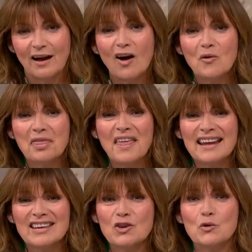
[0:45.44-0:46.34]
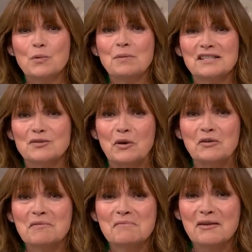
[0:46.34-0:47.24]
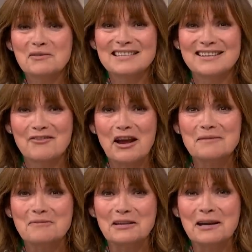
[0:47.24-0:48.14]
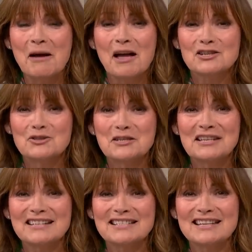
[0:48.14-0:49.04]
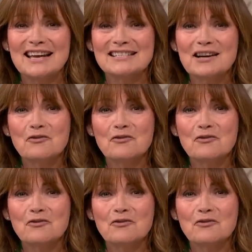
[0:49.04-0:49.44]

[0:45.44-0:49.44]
Oh, thank you, Prince William. That was incredible. And I'm so delighted to see Adele